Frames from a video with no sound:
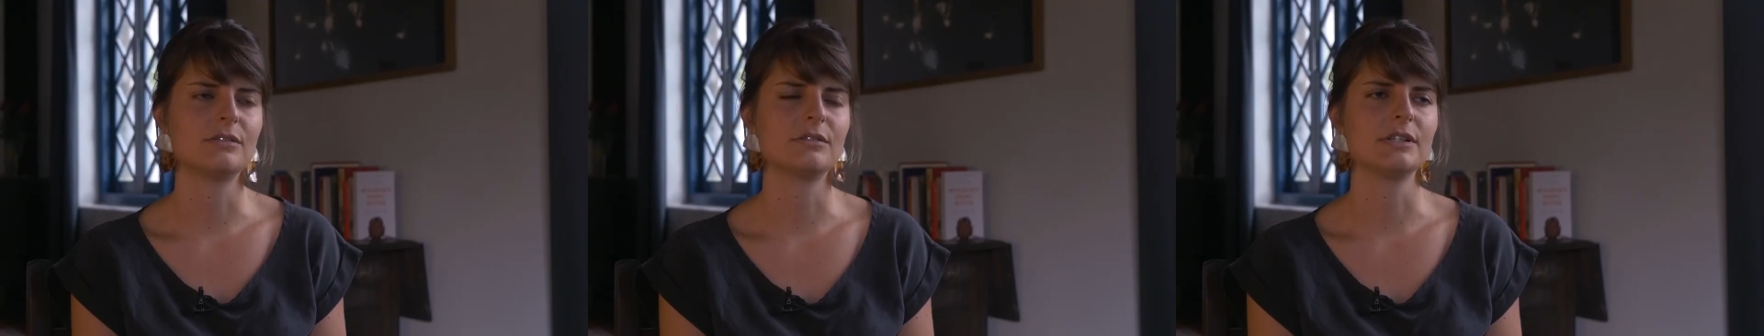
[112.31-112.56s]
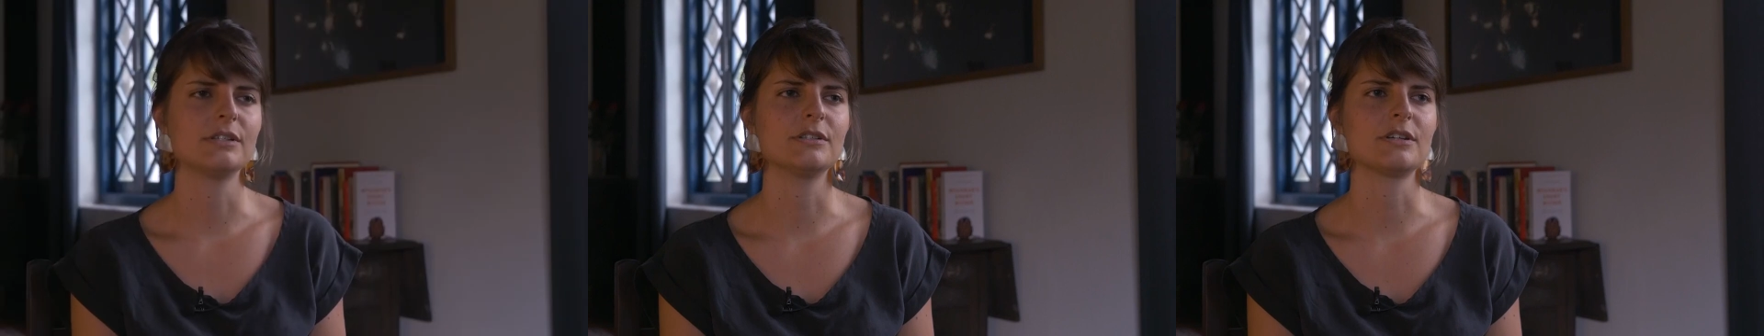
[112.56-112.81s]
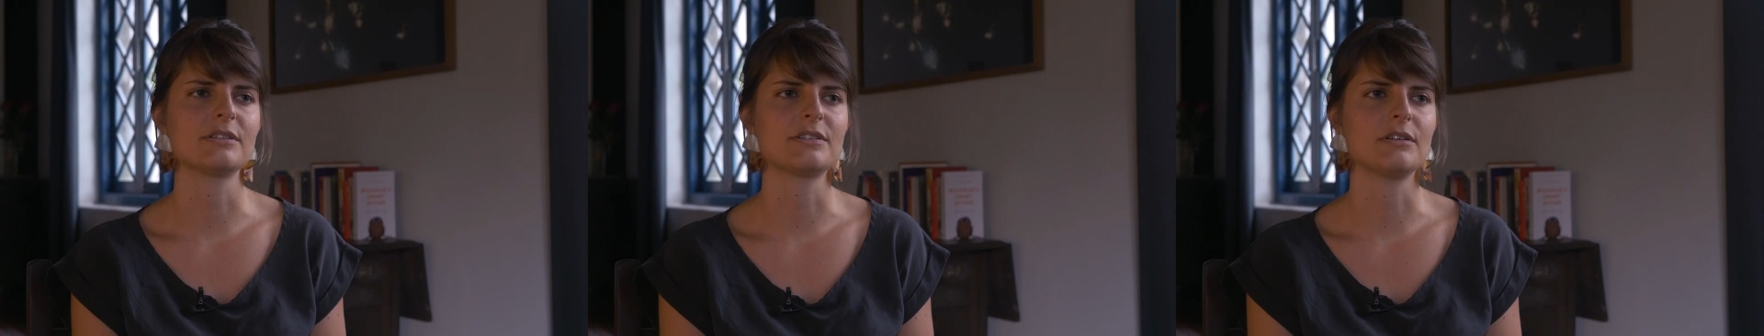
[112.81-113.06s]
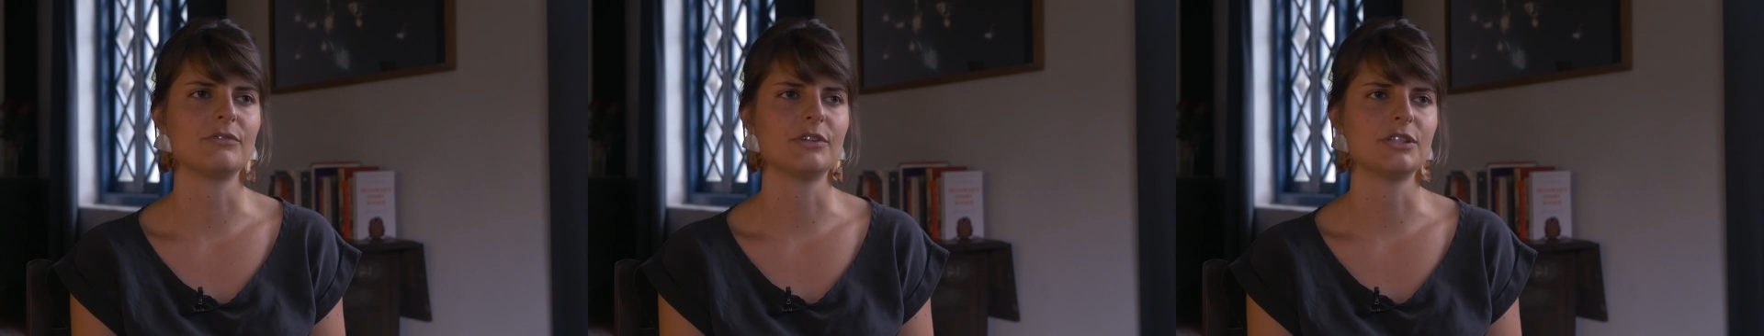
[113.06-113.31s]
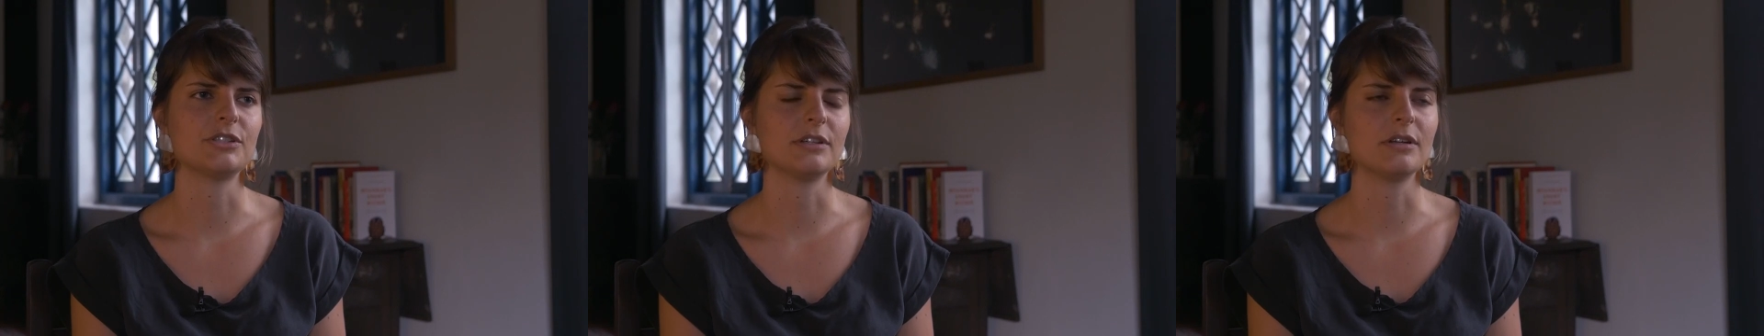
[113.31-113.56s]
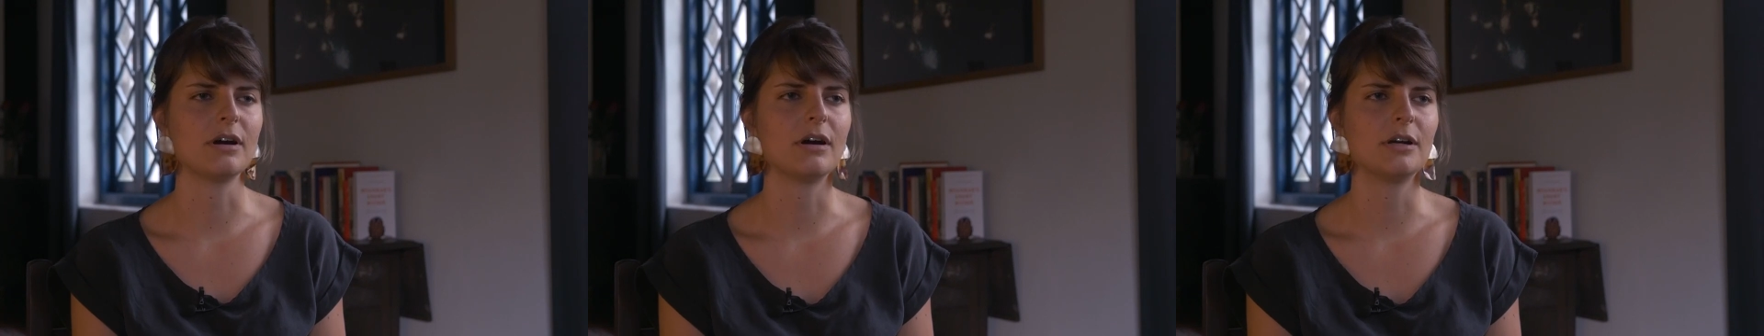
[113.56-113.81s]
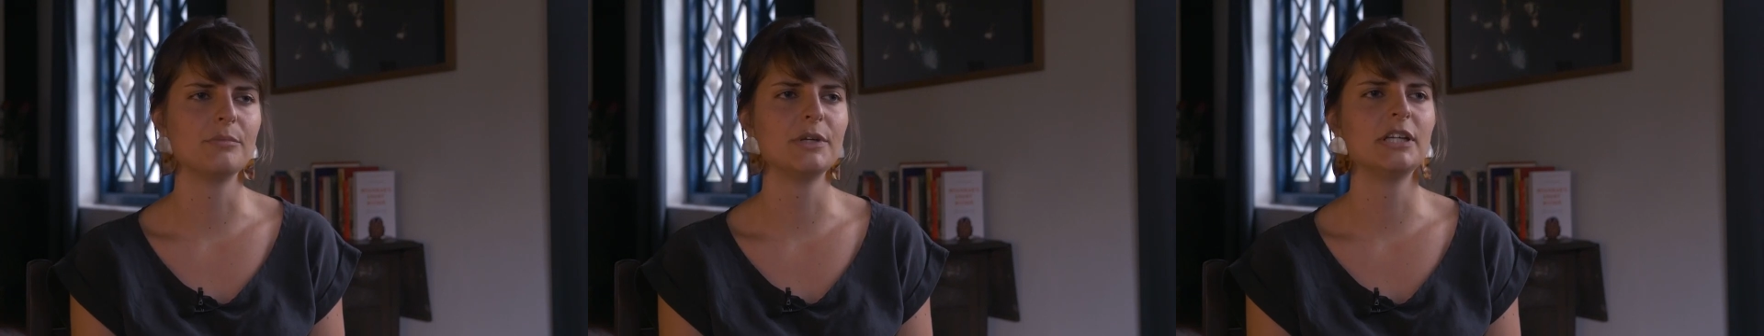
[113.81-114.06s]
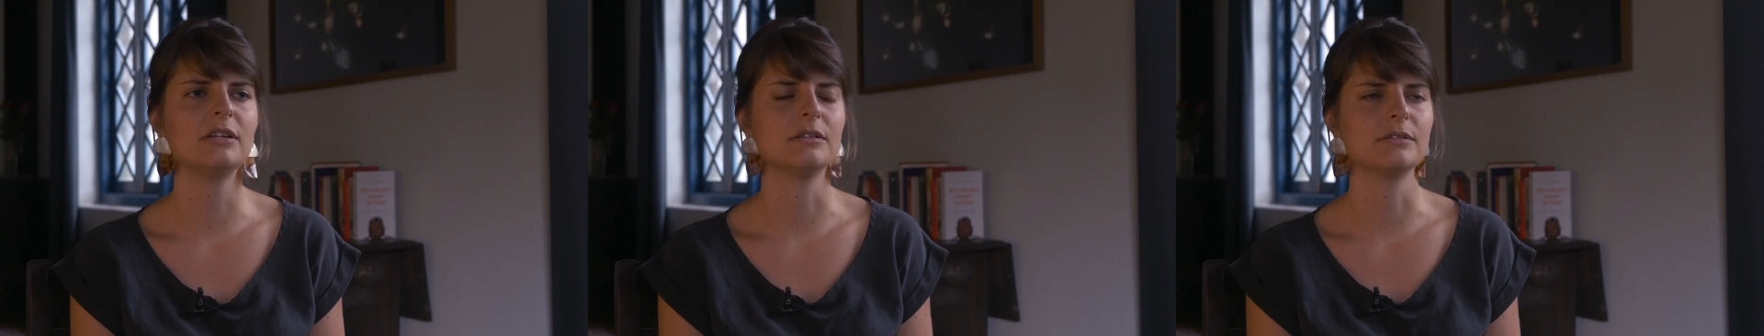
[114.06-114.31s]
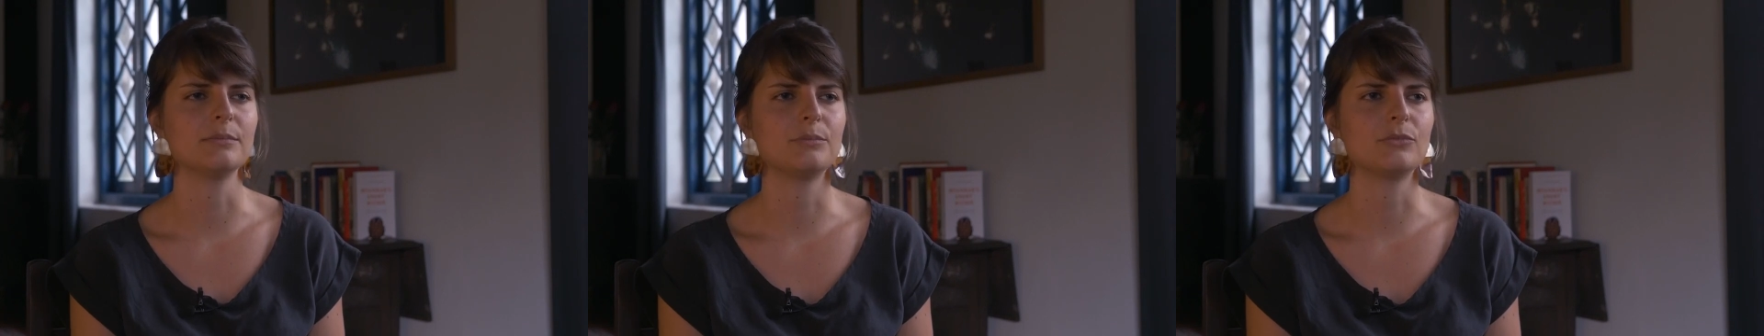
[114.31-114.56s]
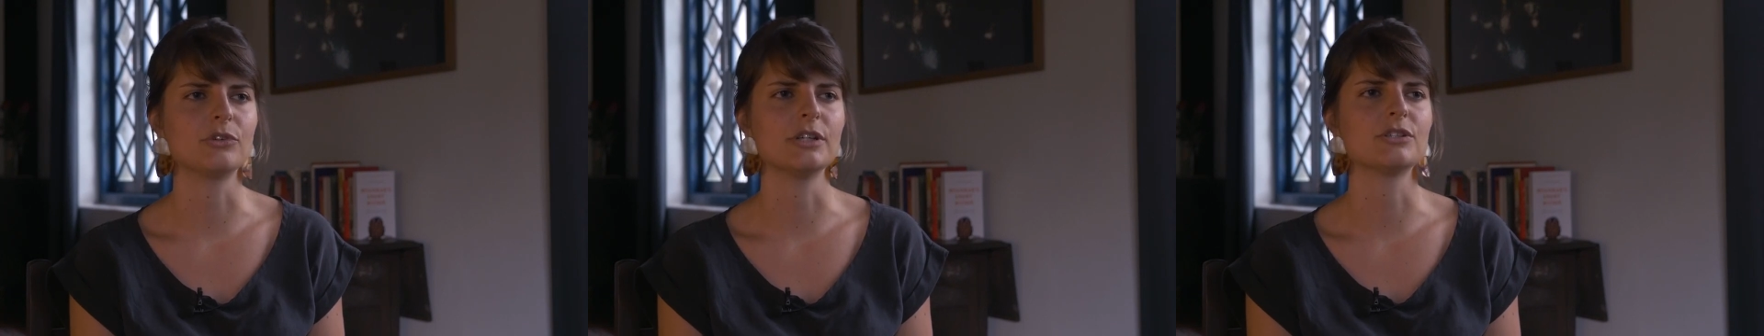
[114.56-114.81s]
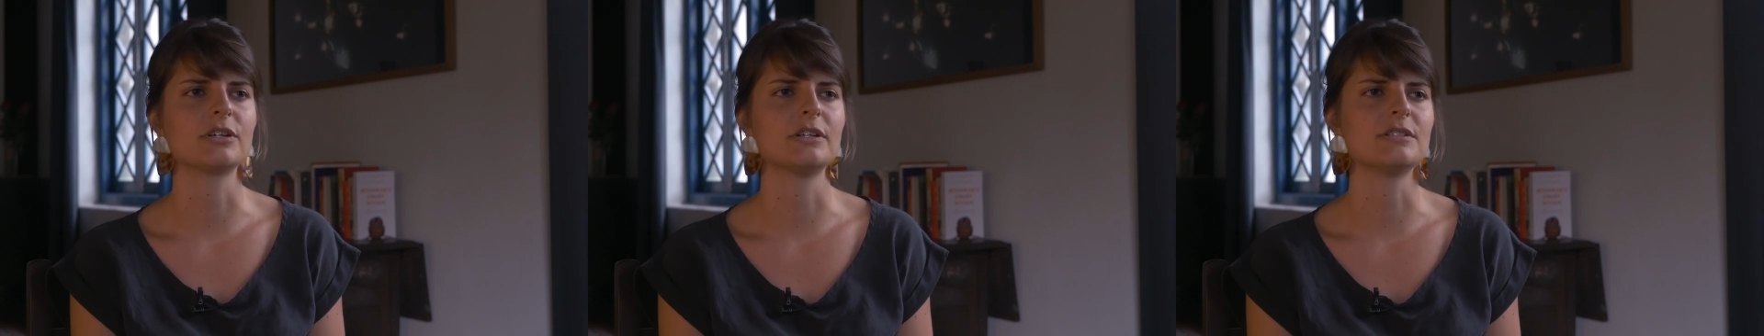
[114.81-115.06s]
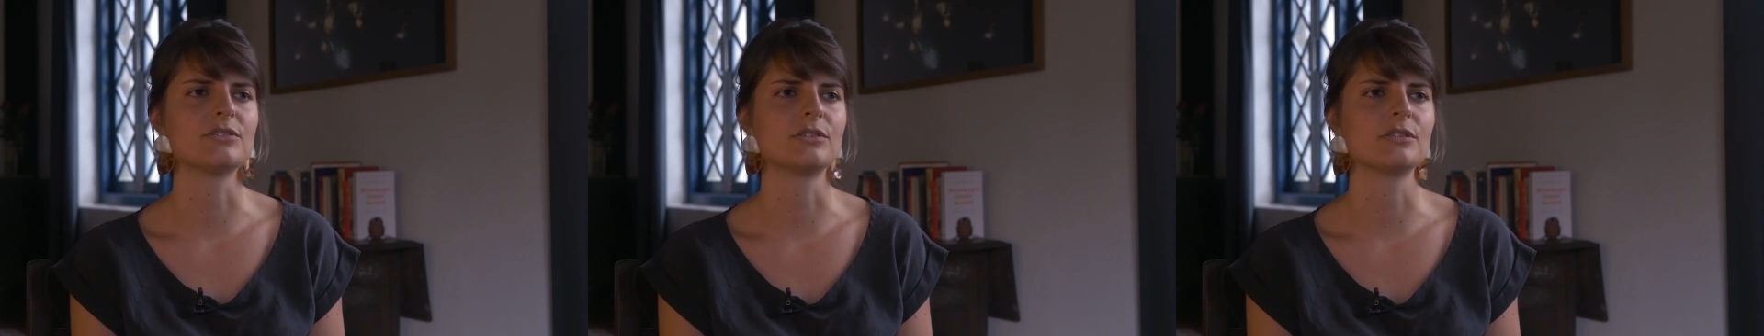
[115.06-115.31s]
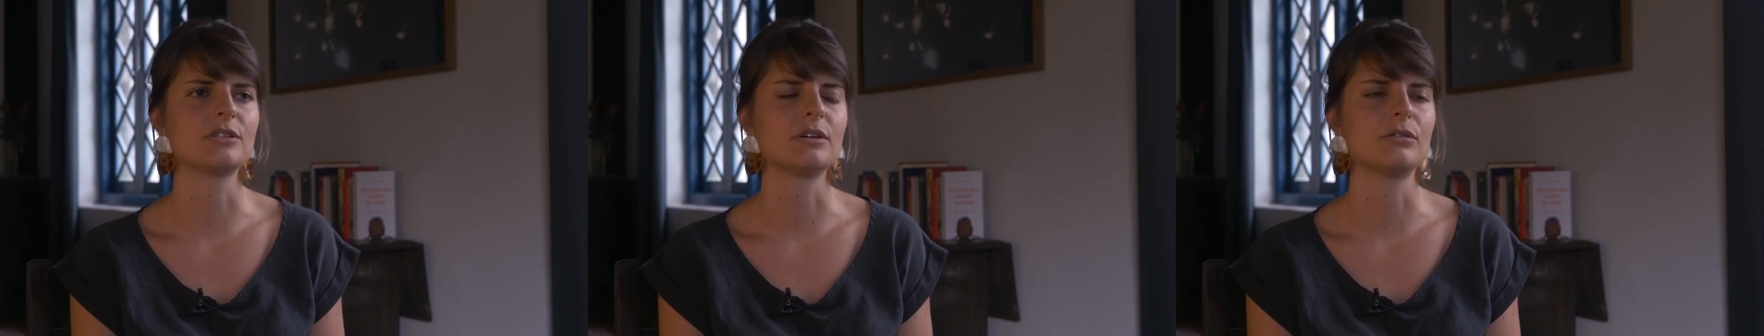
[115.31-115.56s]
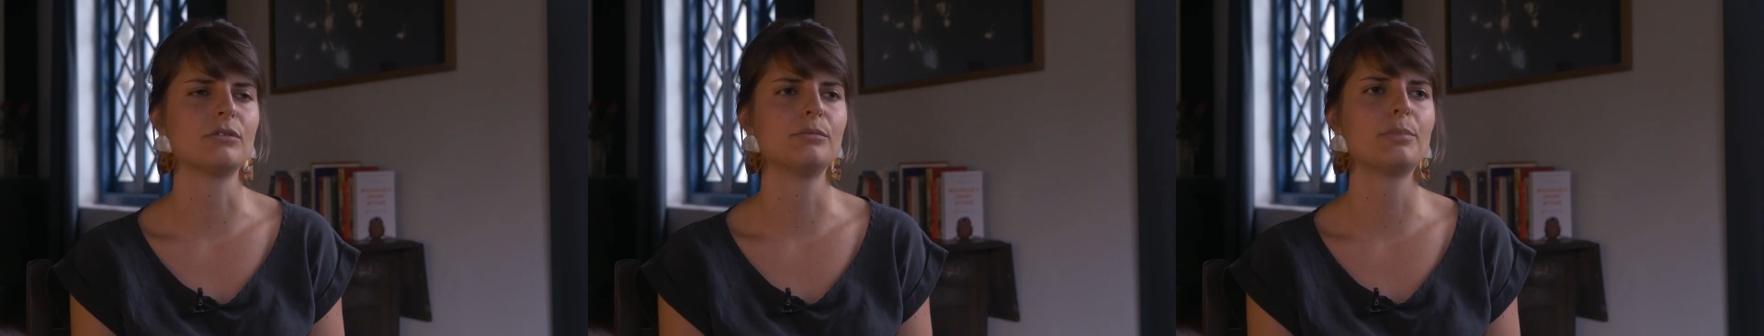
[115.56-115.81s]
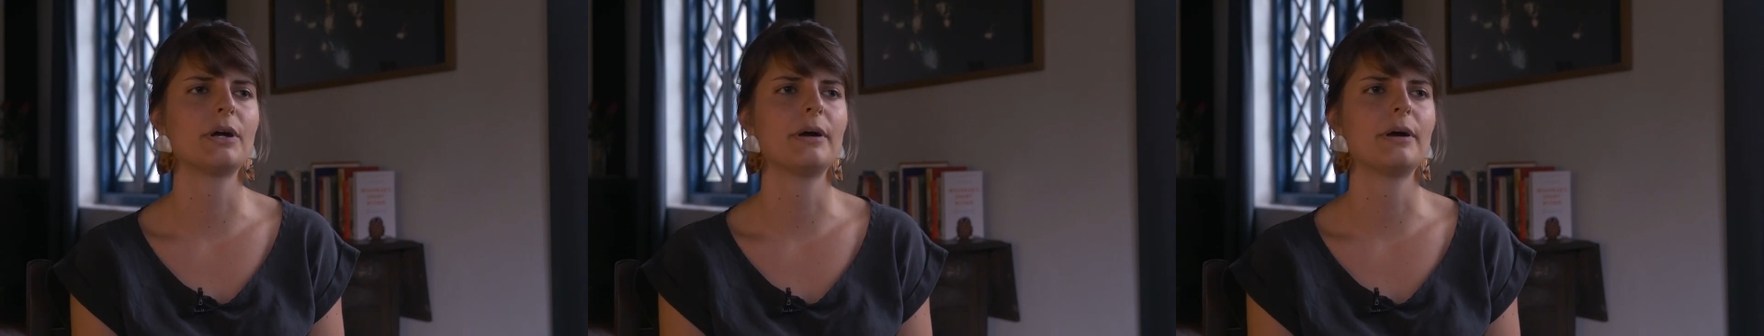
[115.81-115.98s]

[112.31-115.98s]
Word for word: Rohingya Salvation Army, a Rohingya insurgent group,